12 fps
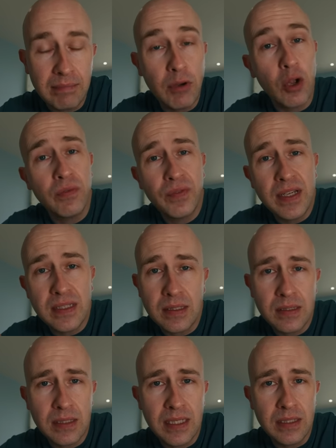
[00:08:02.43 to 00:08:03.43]

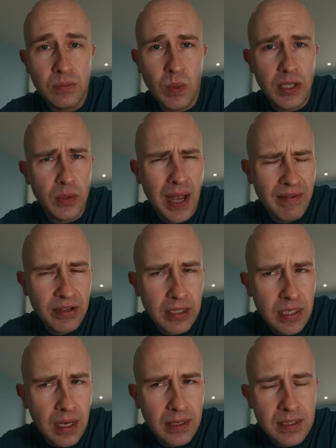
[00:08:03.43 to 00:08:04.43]
Nonfeasance is when you haven't
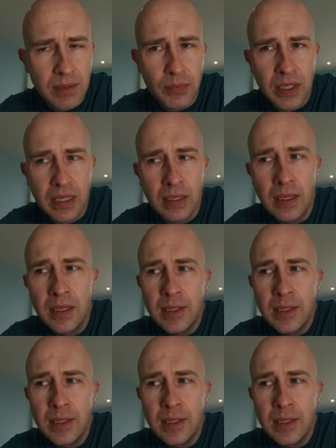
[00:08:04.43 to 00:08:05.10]
done something.